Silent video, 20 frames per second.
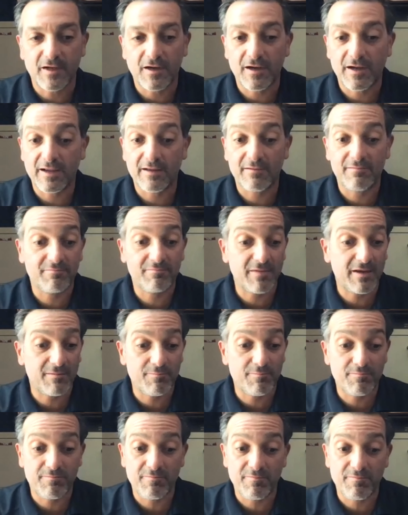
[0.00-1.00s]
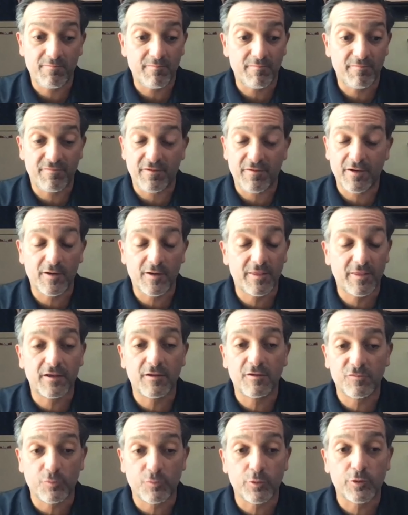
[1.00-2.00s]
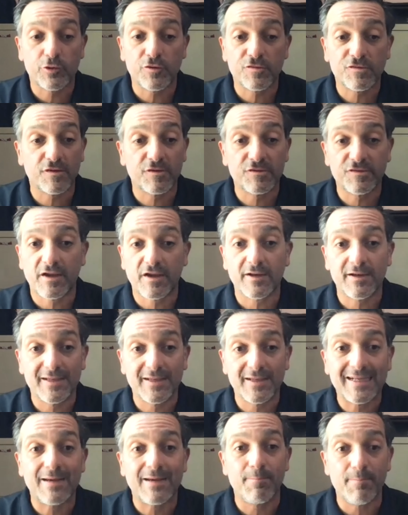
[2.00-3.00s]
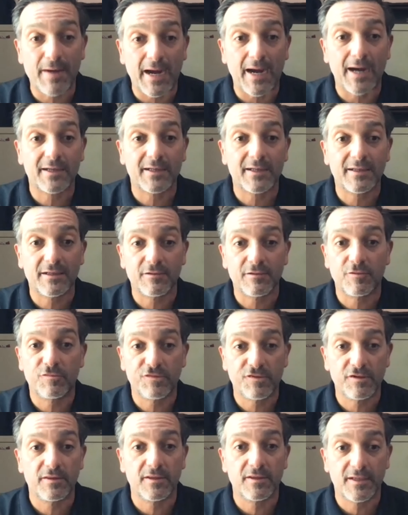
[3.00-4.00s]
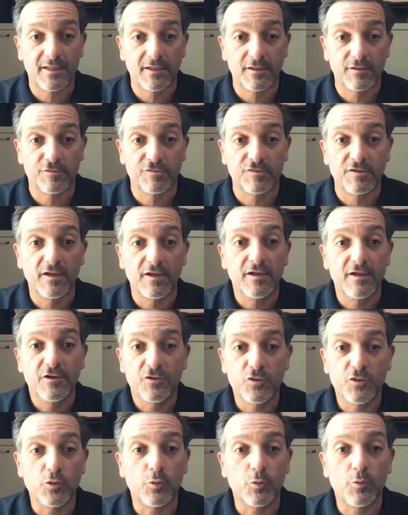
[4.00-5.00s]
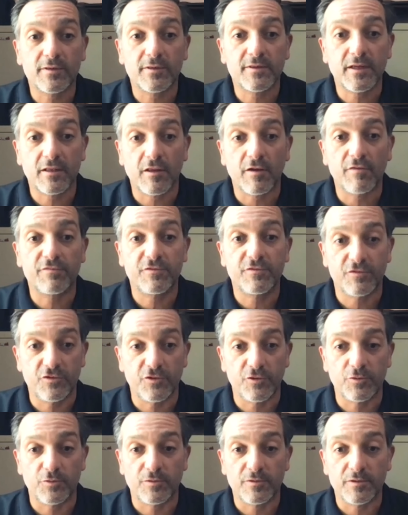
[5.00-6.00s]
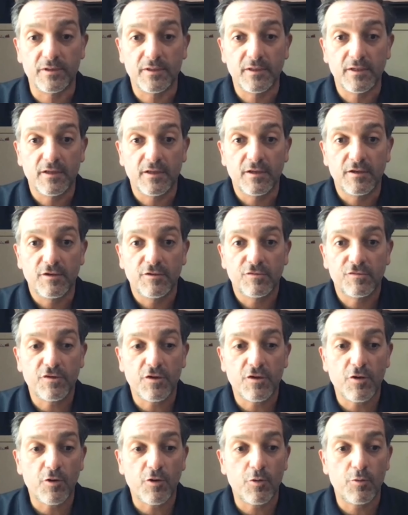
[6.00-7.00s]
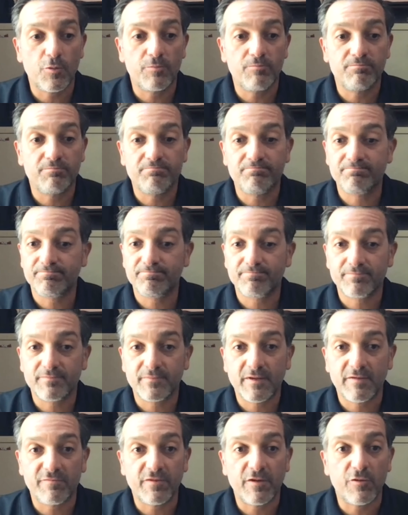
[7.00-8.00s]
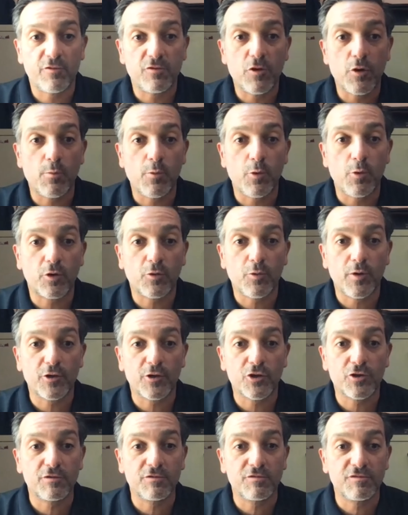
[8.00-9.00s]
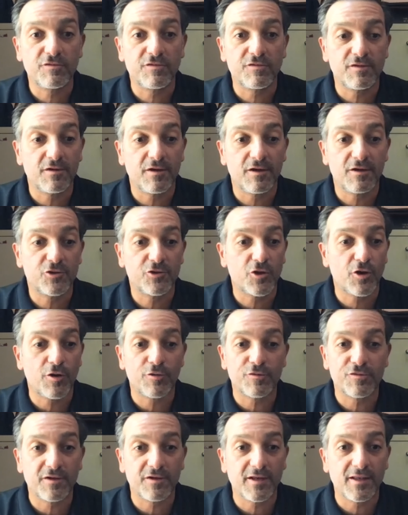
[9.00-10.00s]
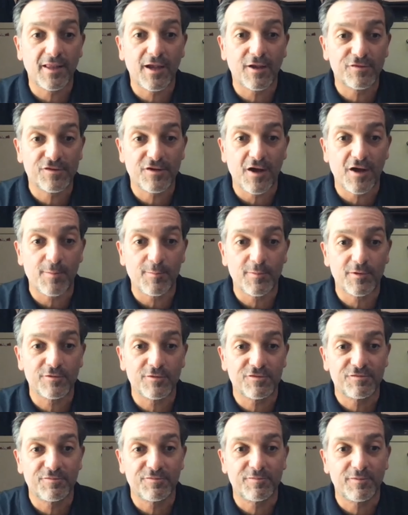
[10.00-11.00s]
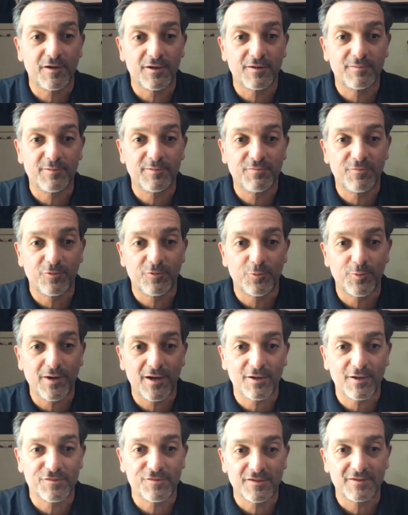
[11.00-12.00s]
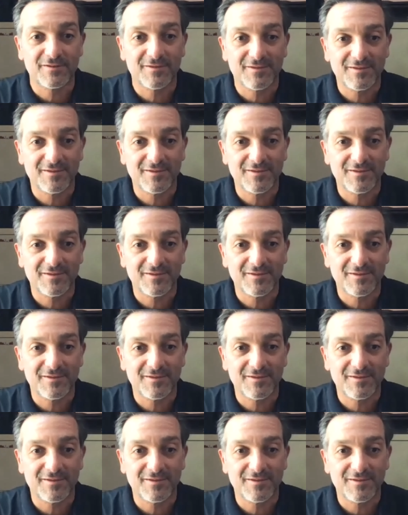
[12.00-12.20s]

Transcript: and funny thing is, we're just excited to get back and to see the kids doing what they love to do. So there are no more questions. Charles, any last comments before we exit?